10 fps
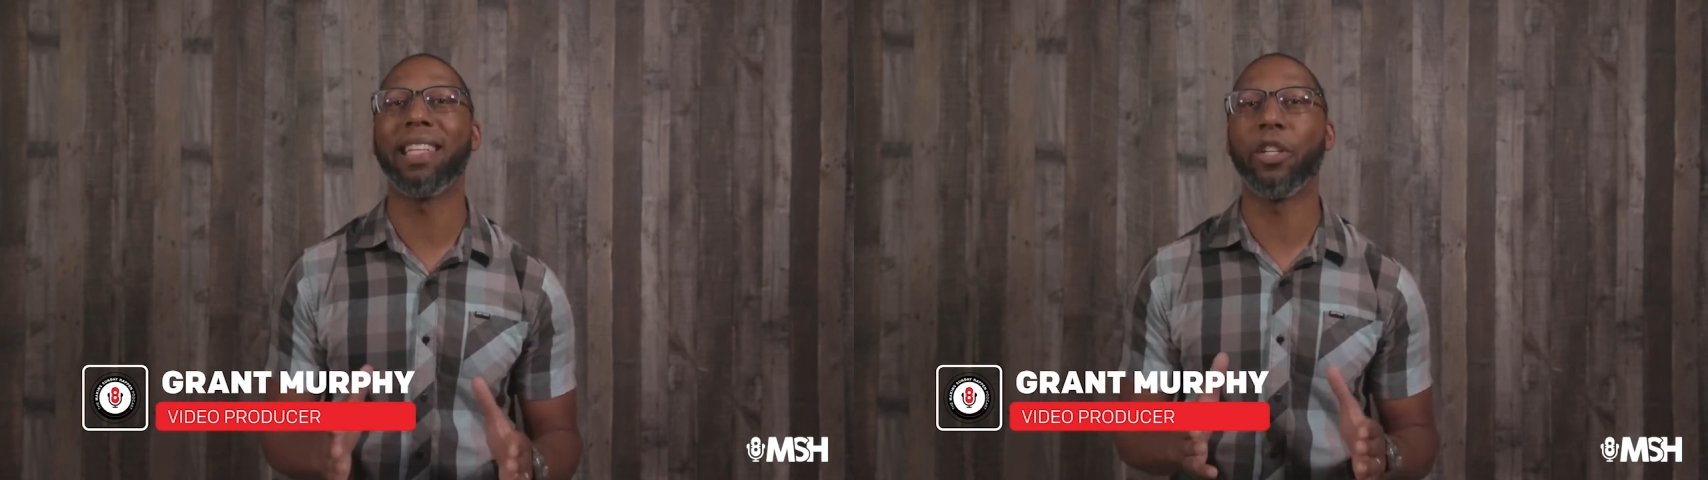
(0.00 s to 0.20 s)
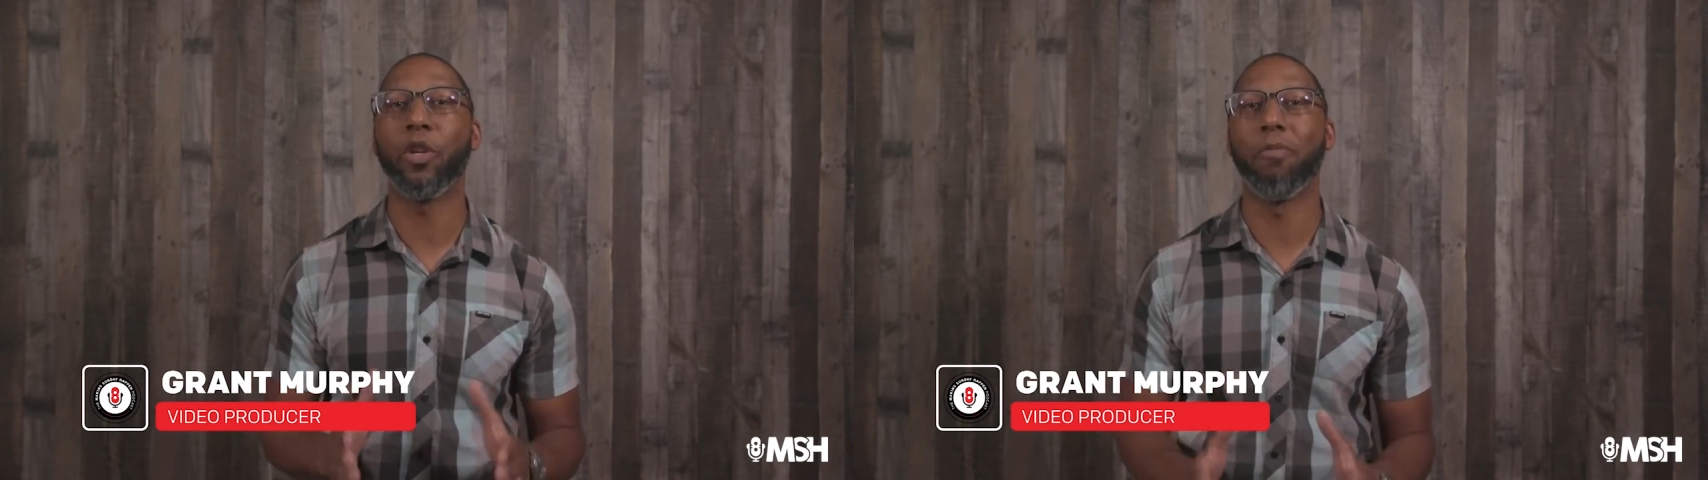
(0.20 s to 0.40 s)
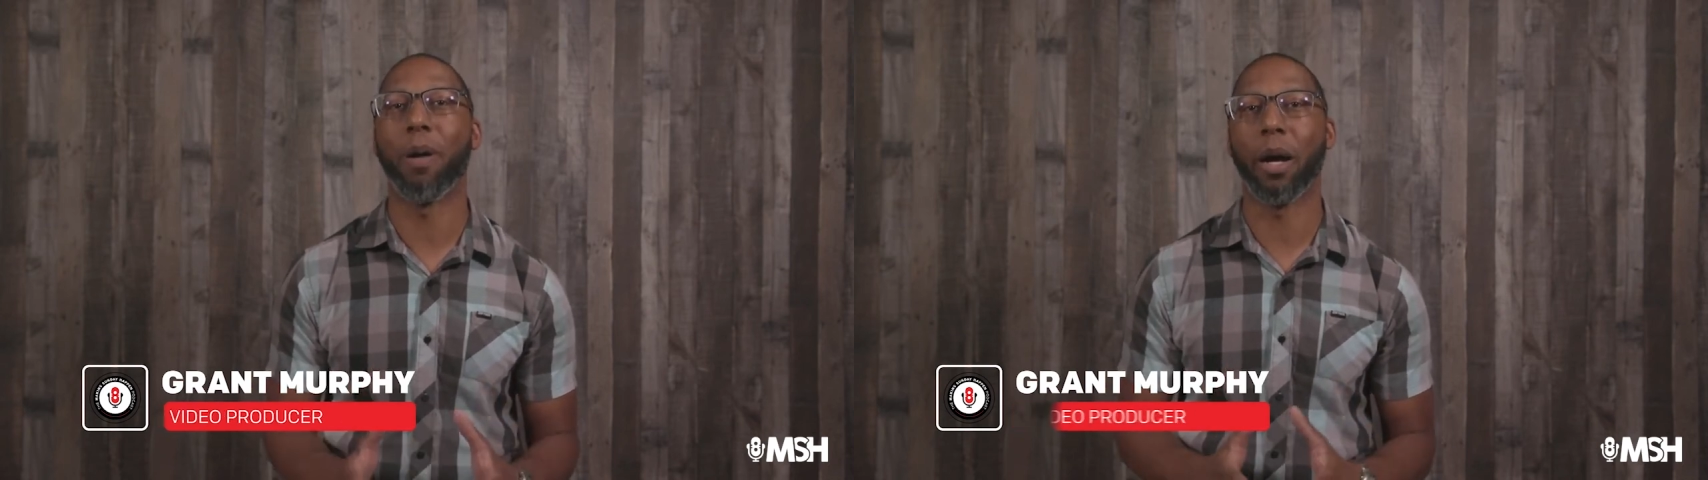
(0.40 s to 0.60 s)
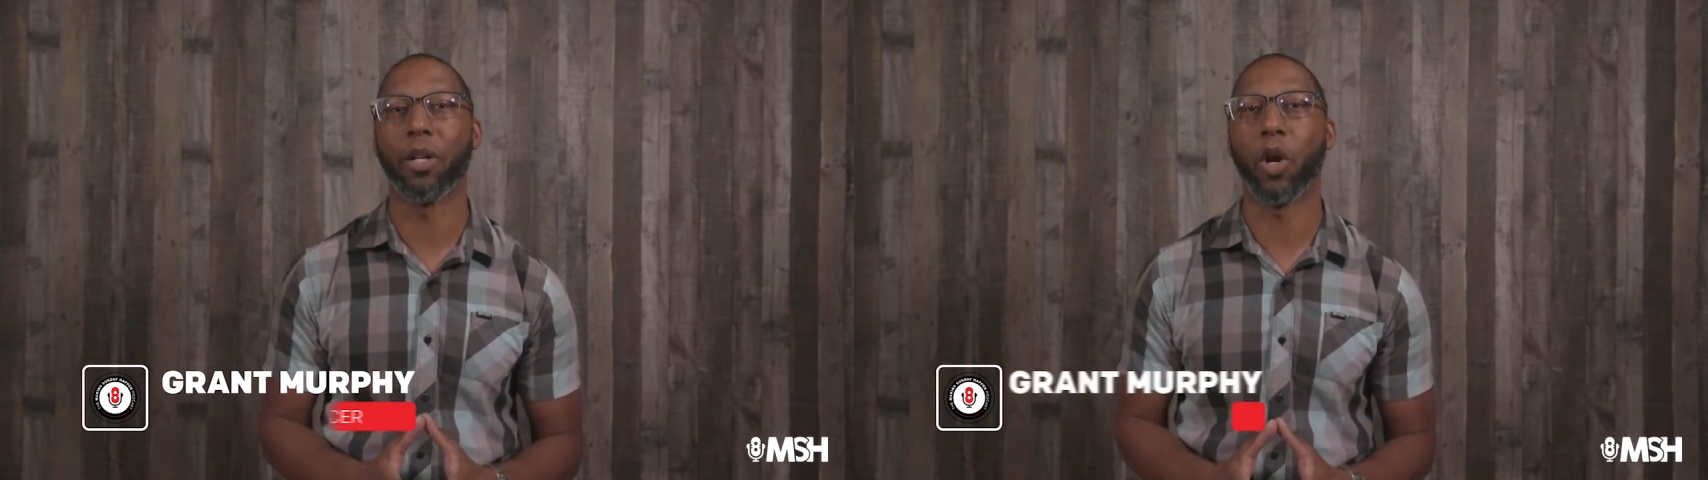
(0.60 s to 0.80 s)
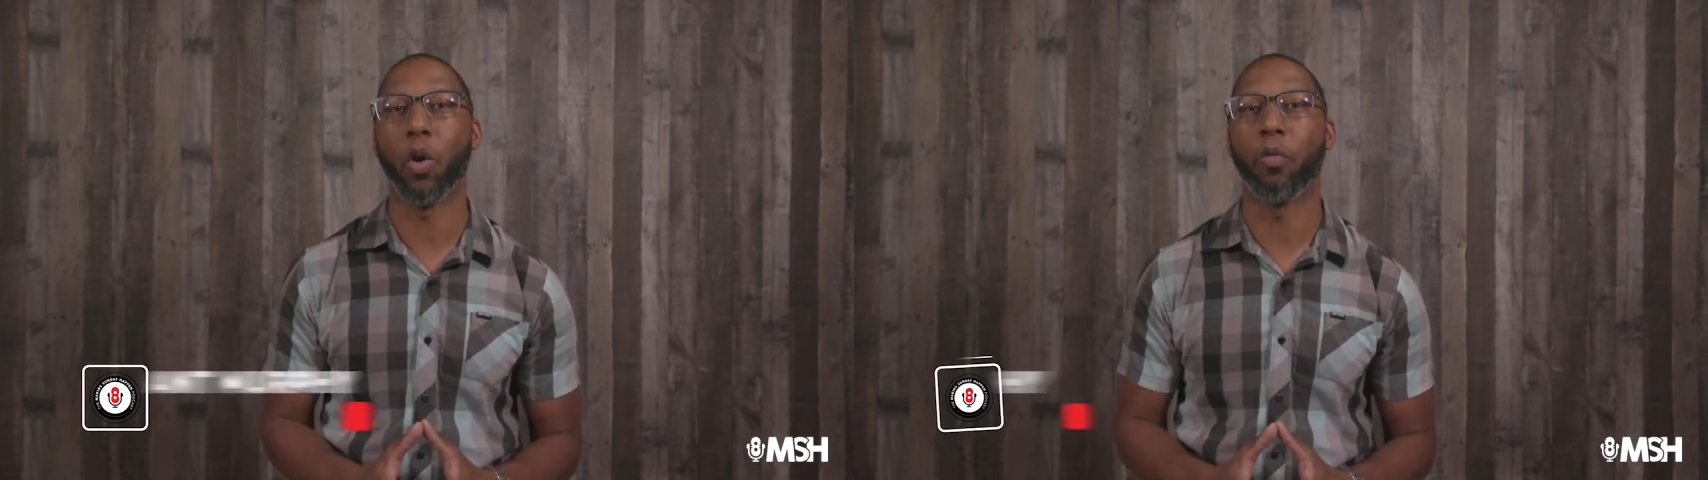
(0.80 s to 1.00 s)
coupon
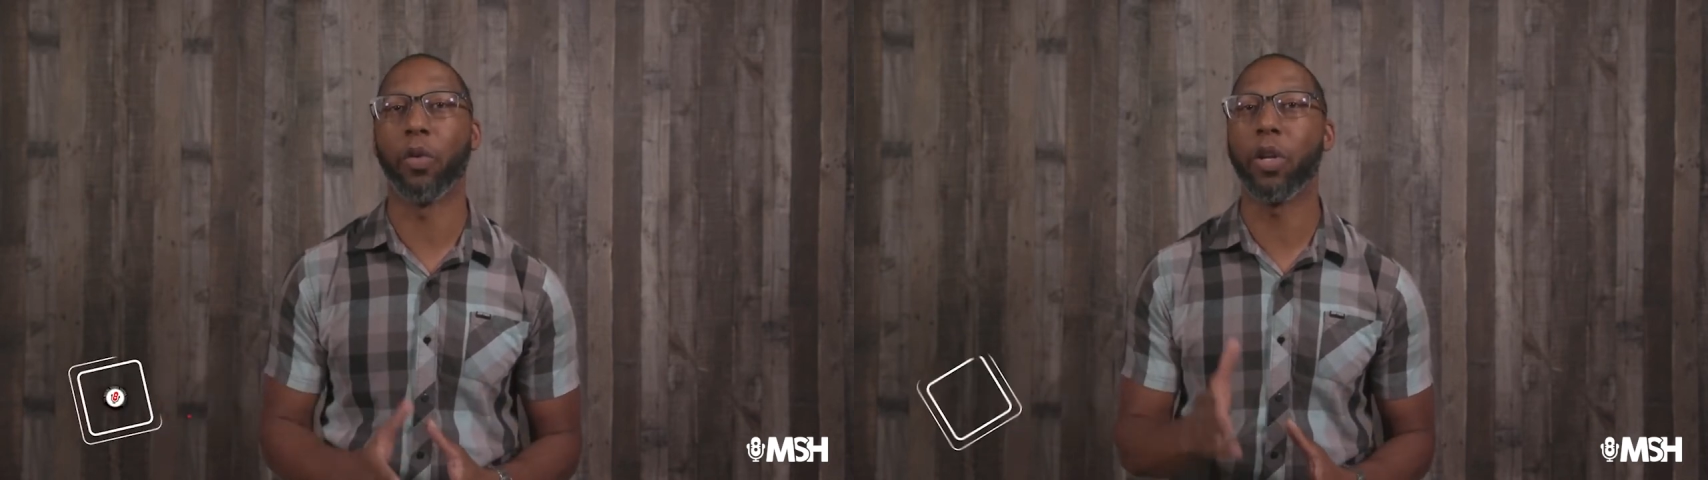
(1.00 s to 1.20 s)
code for you